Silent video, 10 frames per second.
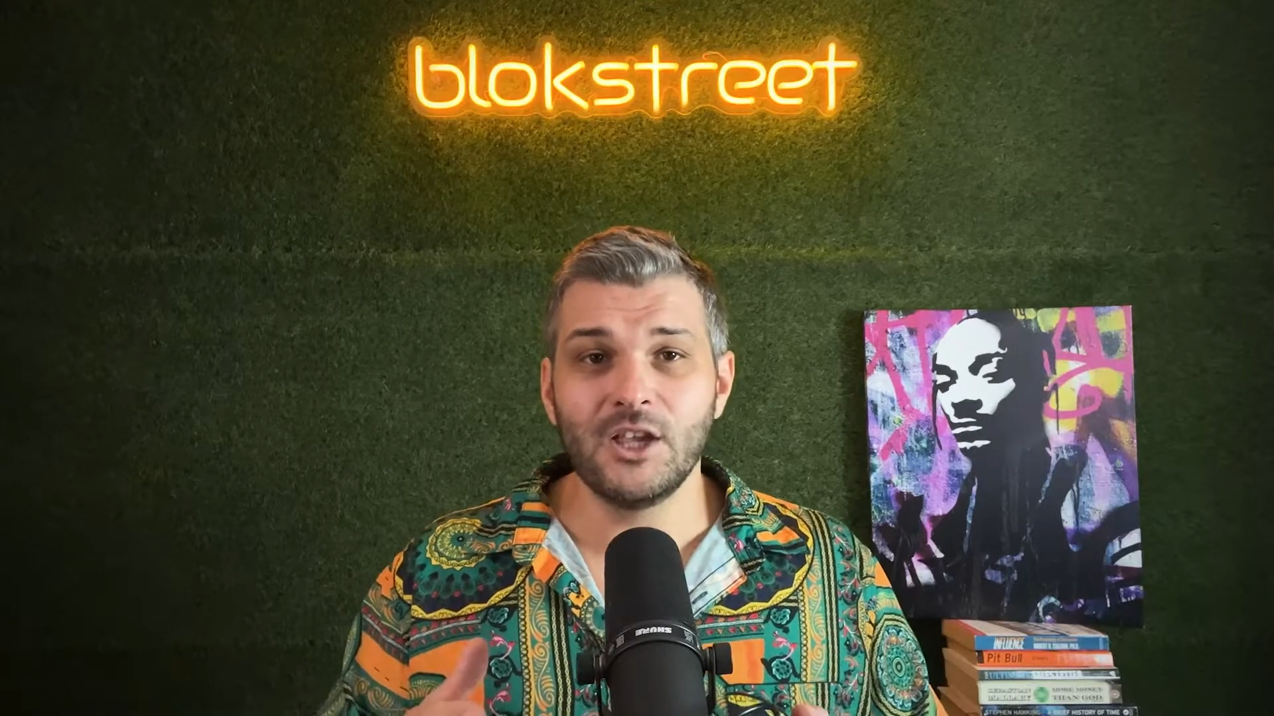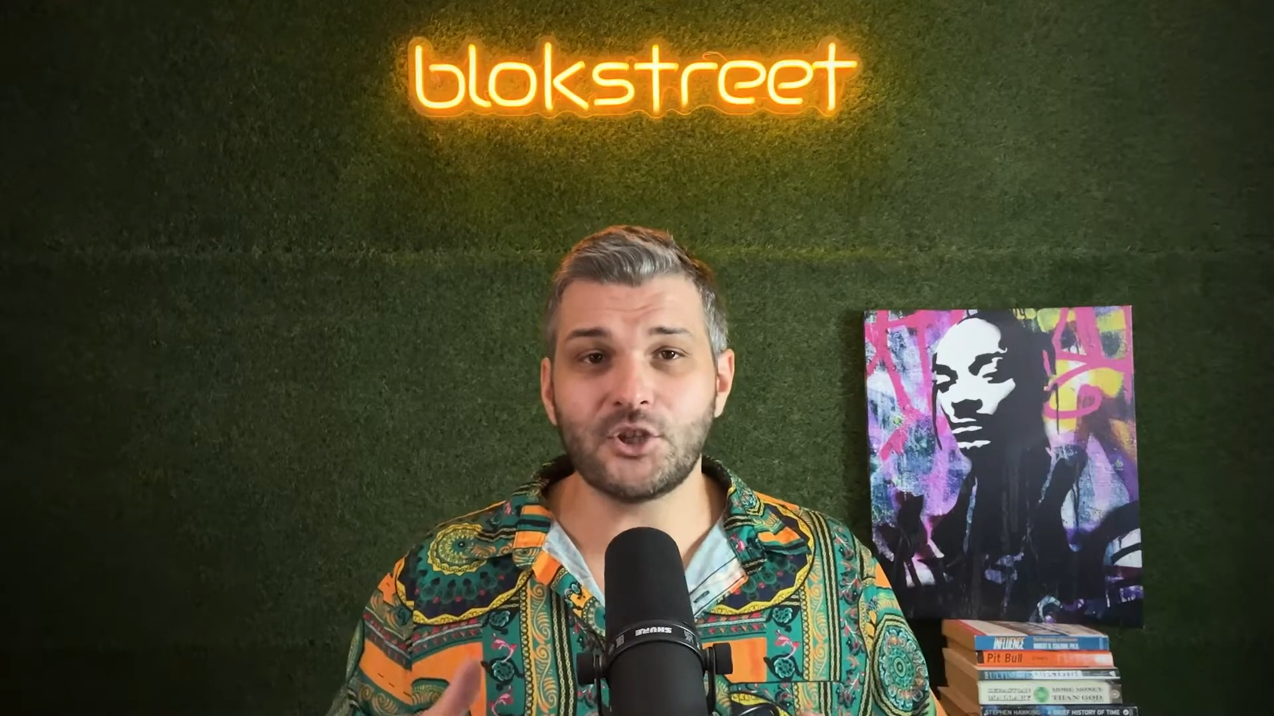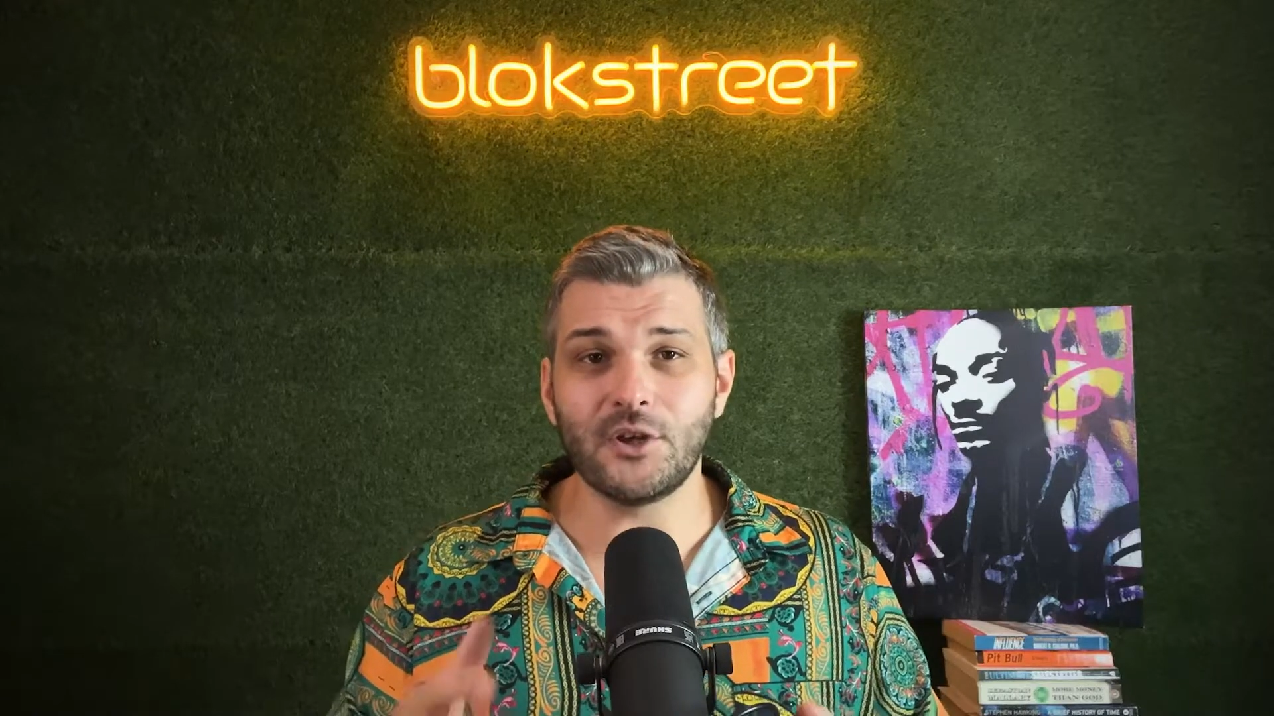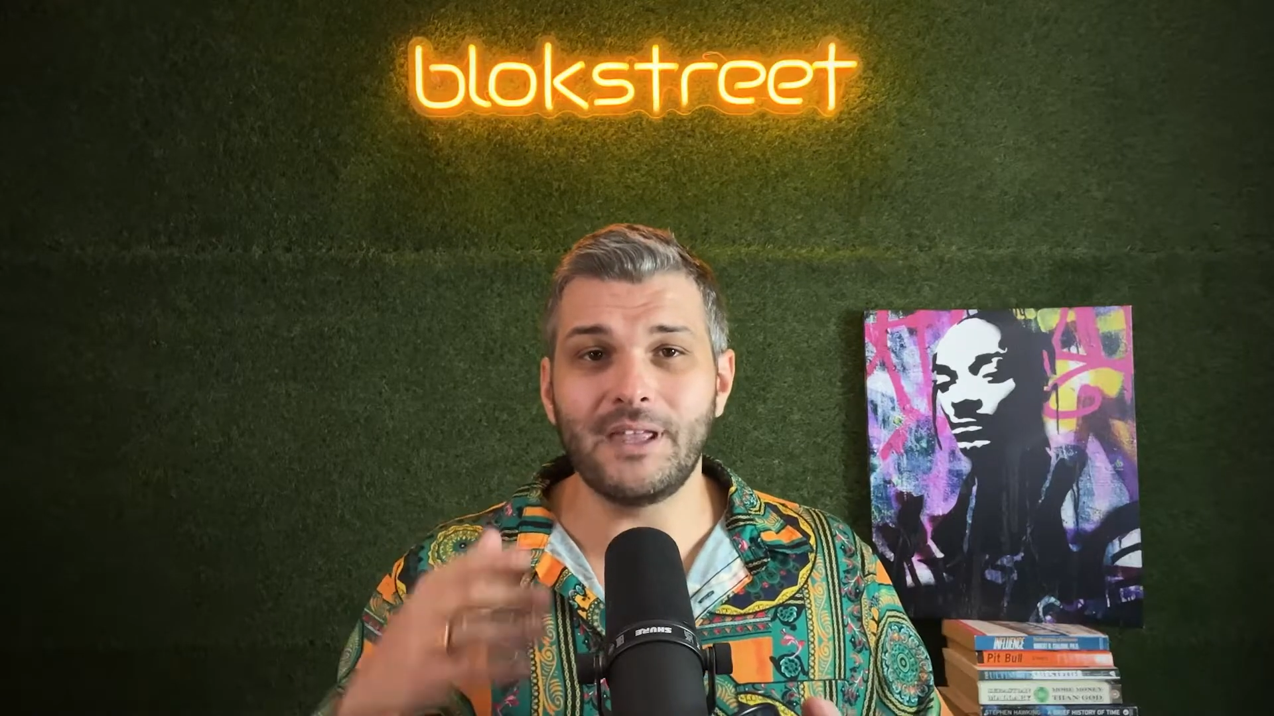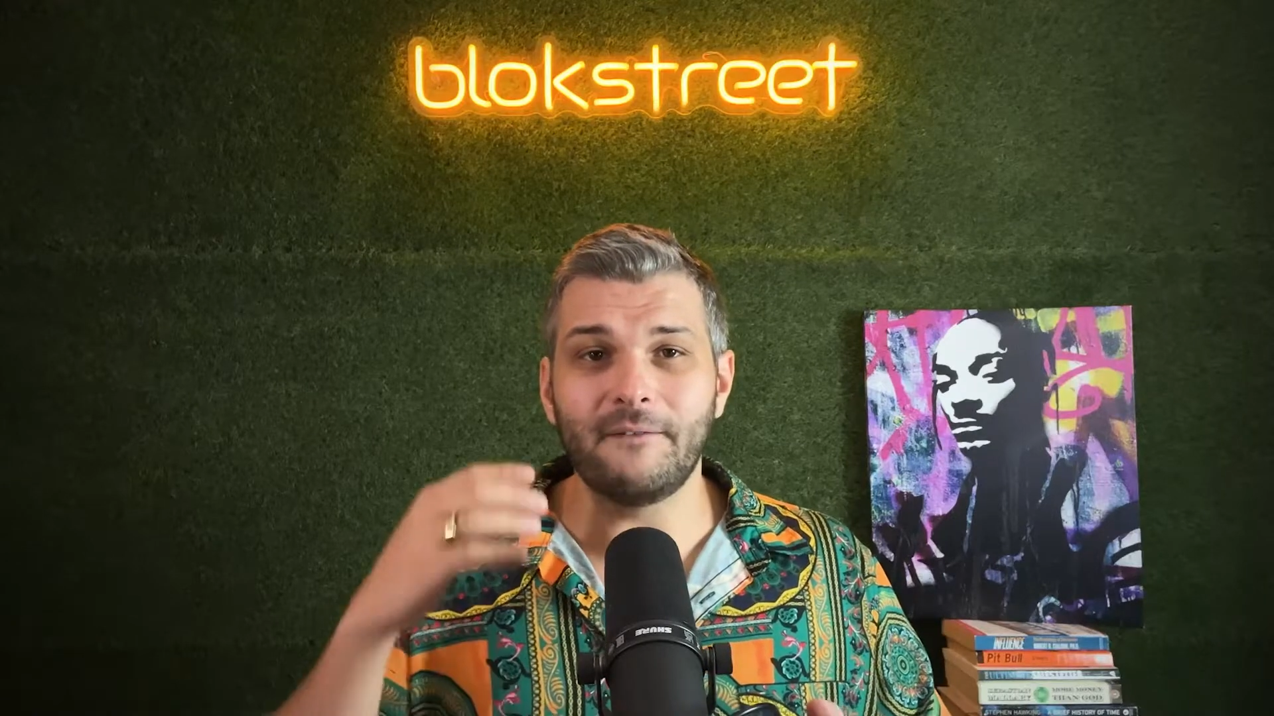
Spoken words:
so that